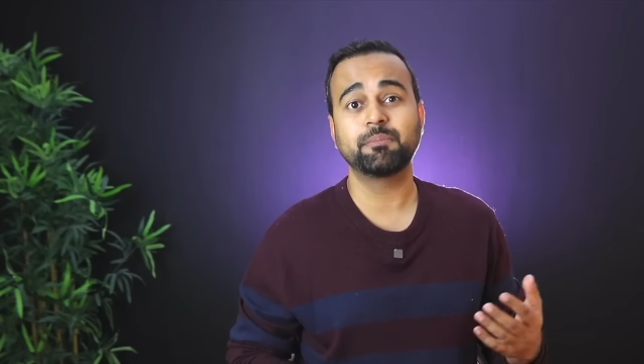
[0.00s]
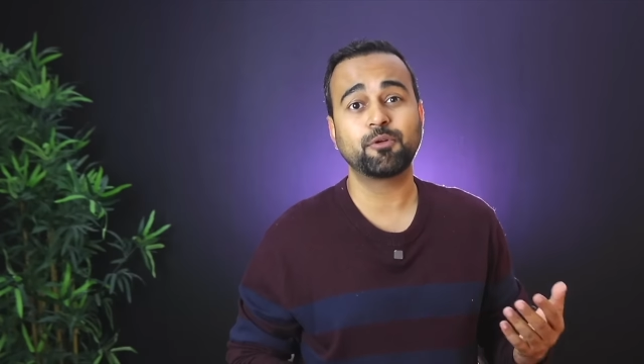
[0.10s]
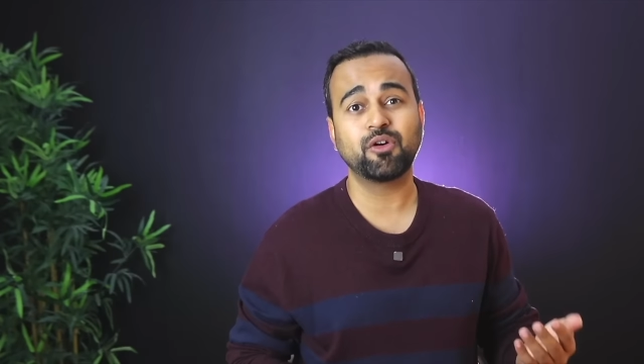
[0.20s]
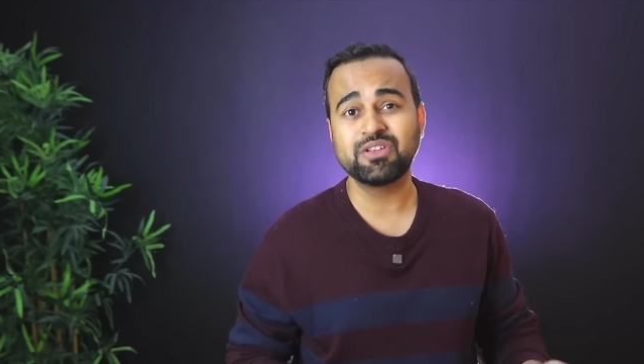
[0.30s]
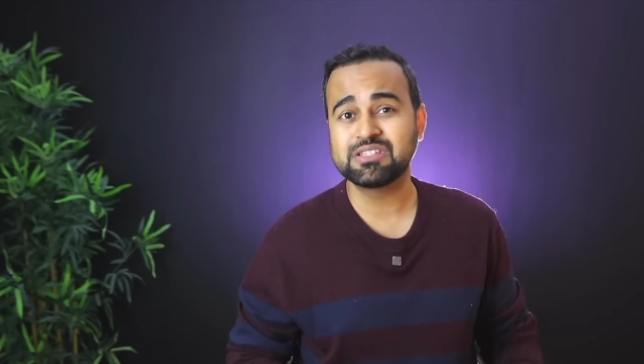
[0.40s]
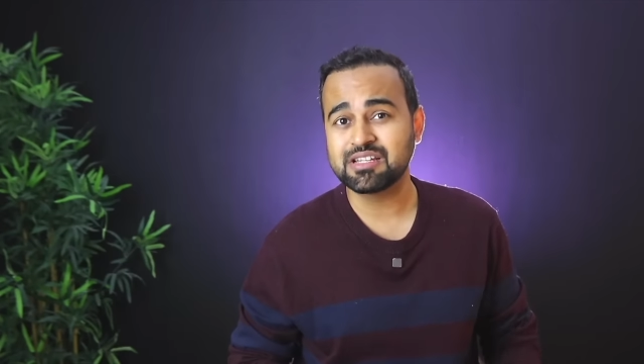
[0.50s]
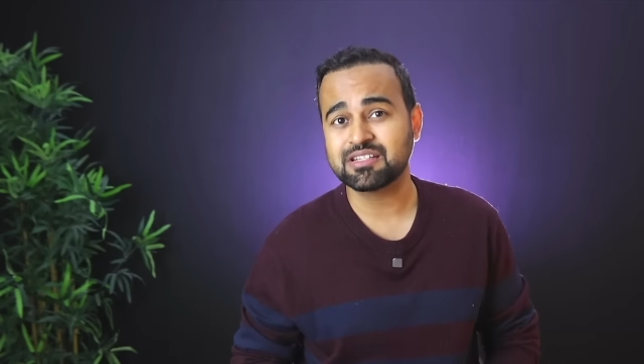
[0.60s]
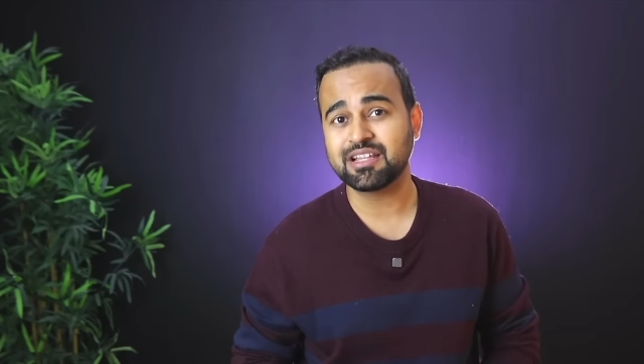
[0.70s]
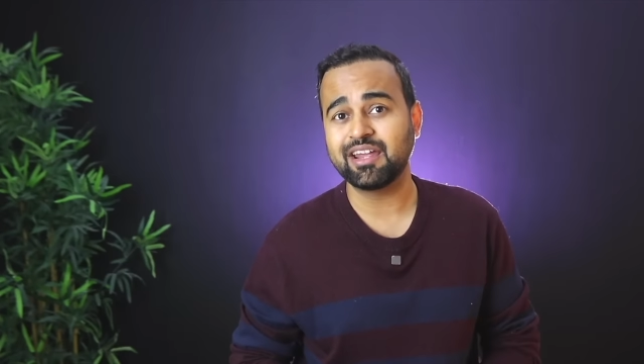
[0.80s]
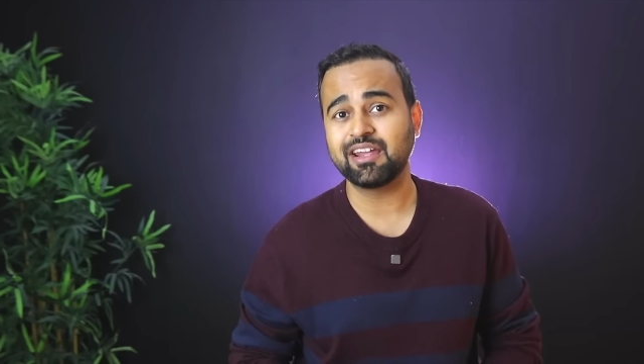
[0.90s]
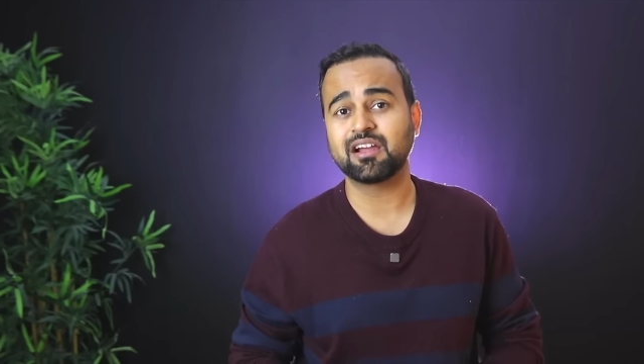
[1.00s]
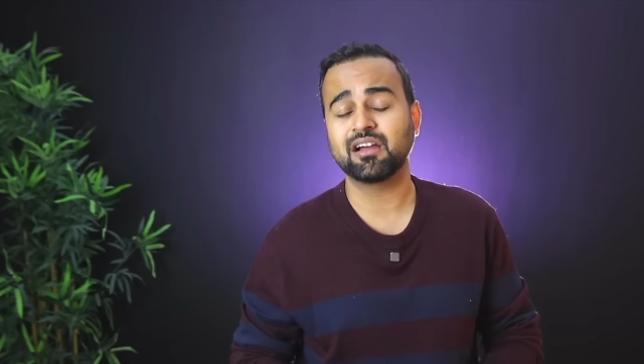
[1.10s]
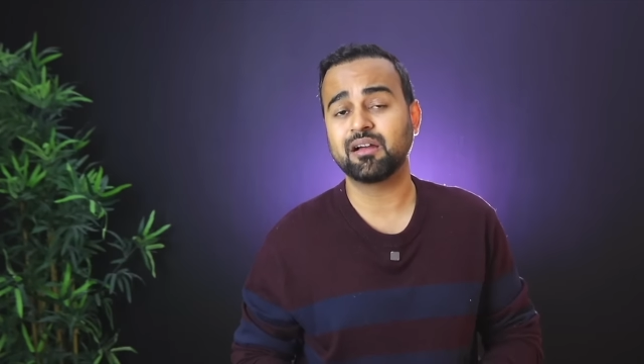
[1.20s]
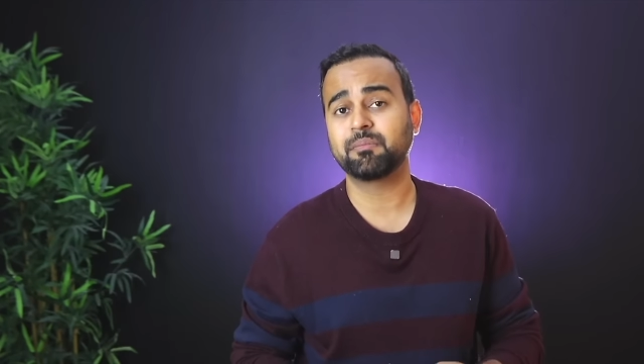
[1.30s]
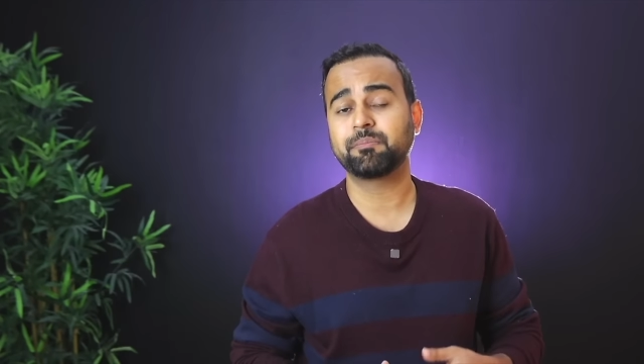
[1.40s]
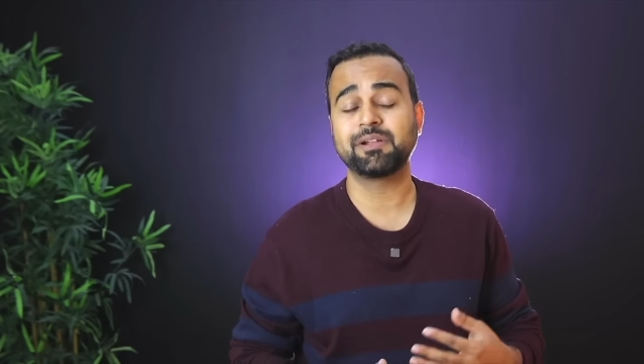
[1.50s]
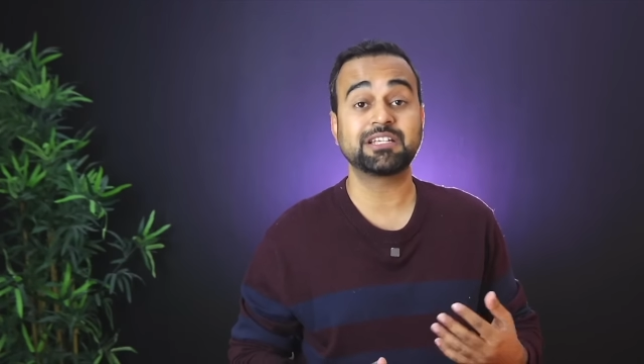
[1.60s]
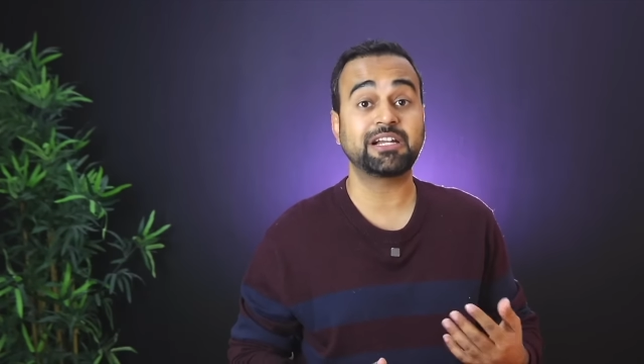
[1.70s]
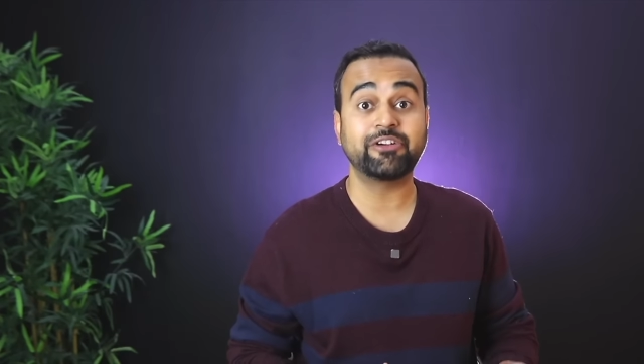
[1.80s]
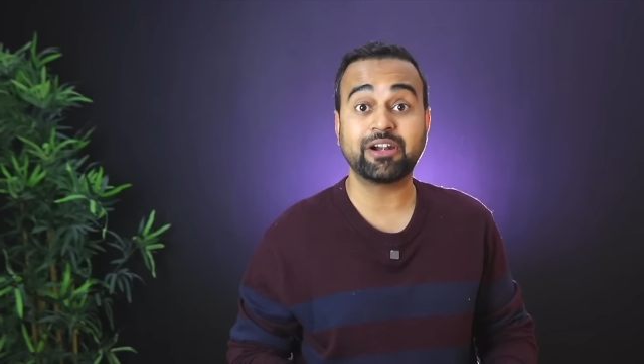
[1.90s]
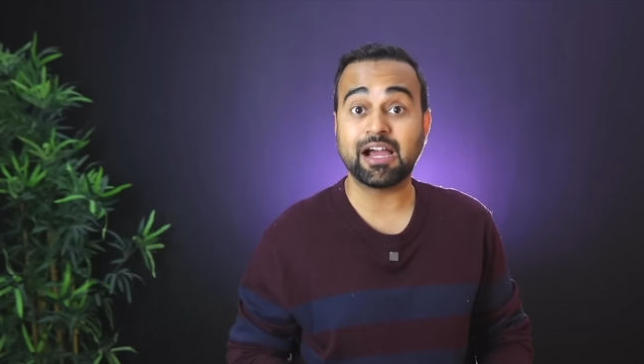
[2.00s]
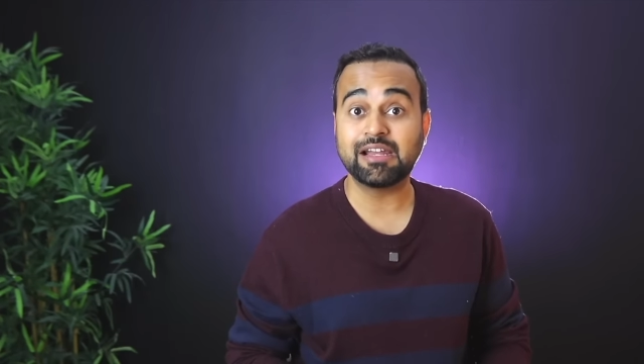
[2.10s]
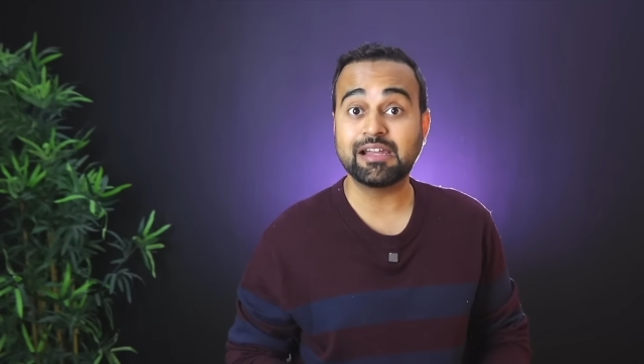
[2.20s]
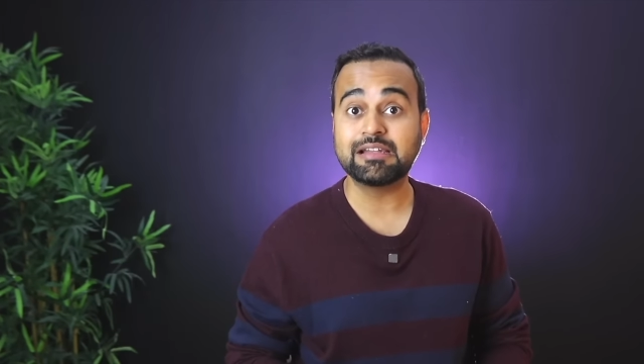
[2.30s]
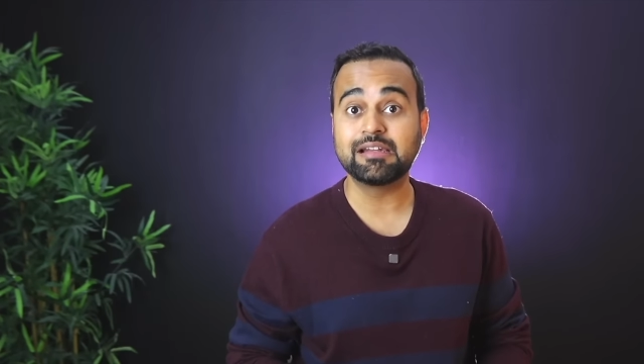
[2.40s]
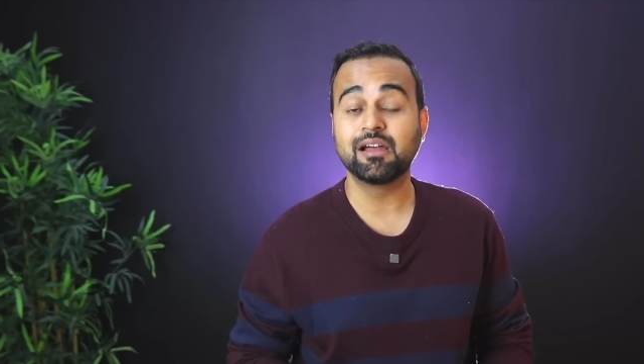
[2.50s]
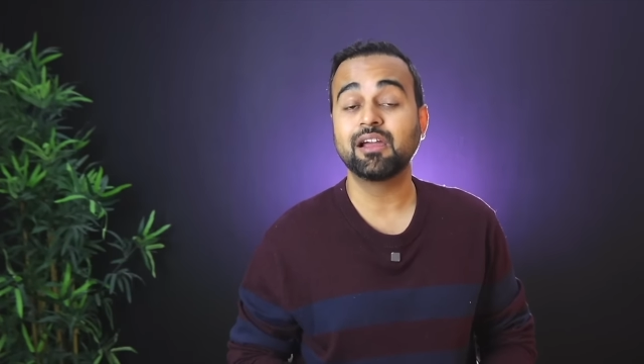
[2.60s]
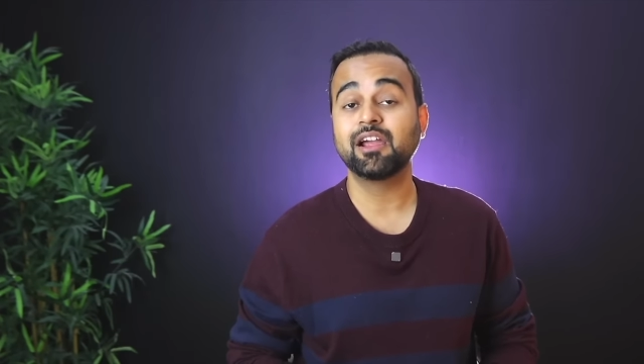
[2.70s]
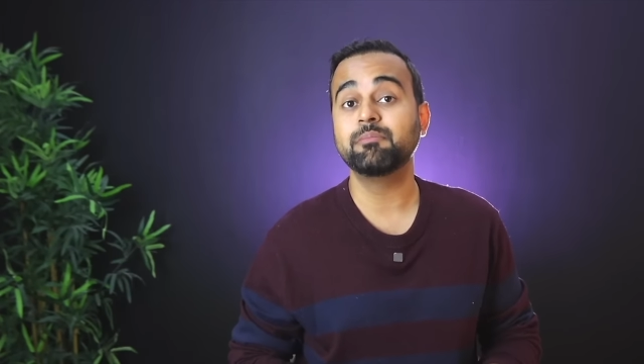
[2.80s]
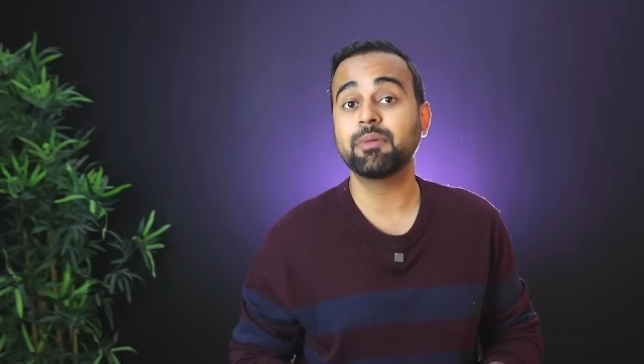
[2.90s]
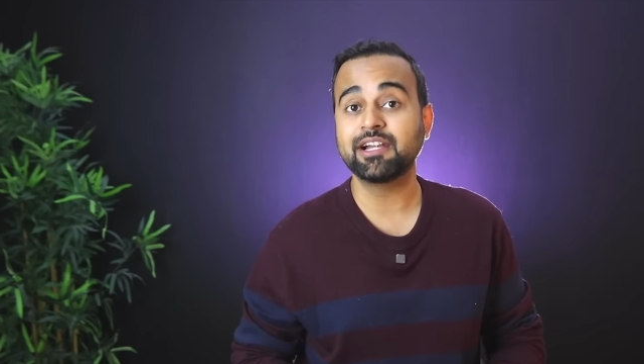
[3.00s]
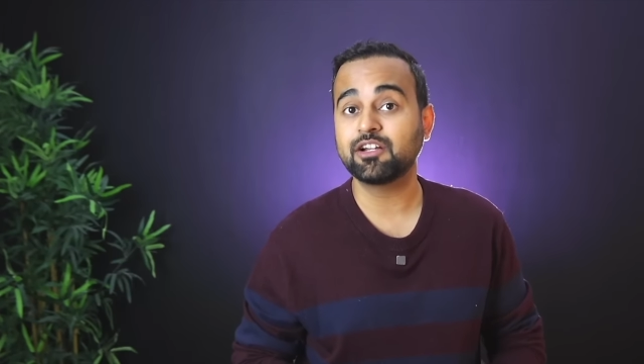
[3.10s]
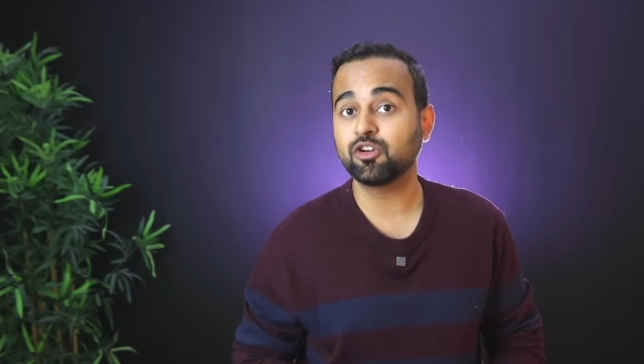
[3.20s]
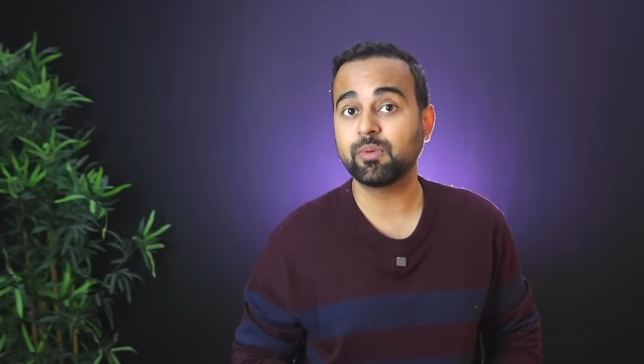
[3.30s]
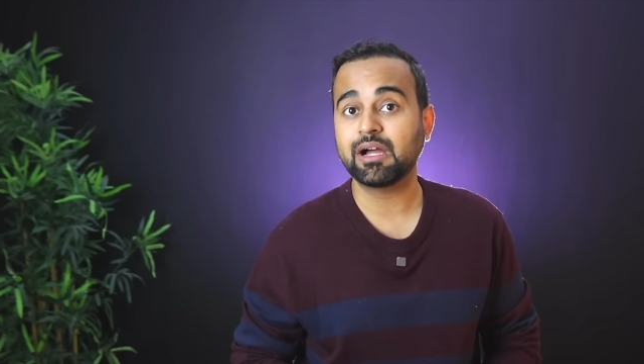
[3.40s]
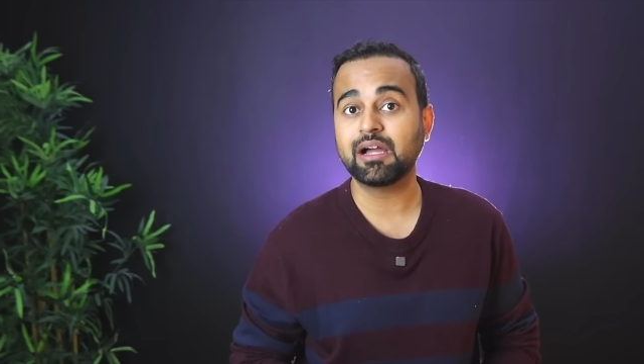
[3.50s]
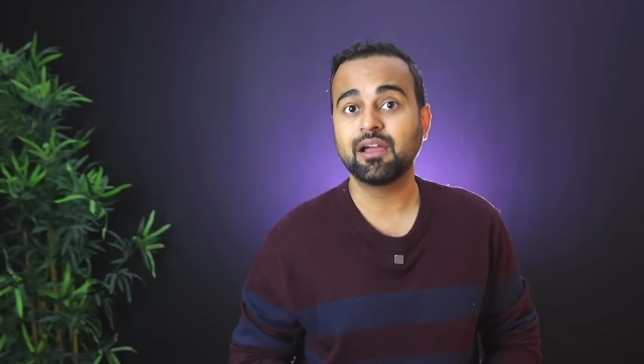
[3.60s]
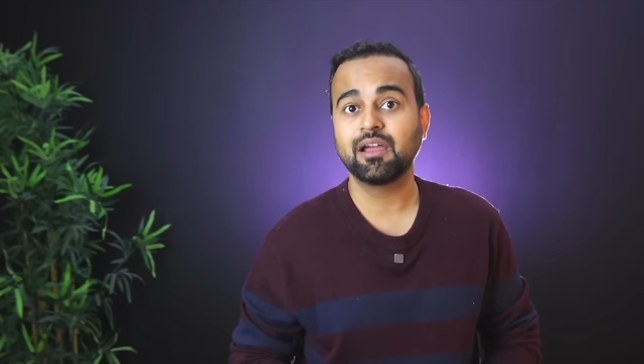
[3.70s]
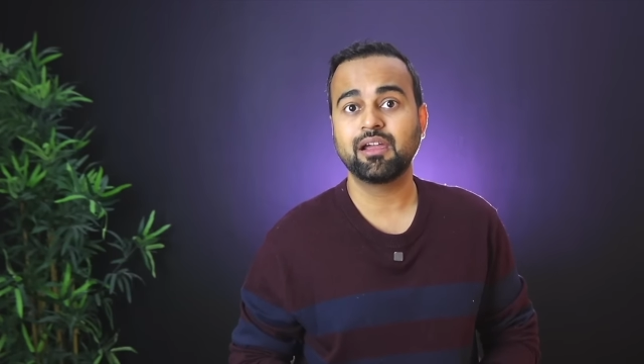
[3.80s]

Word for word: provinces like Prince Edward Island, in Manitoba,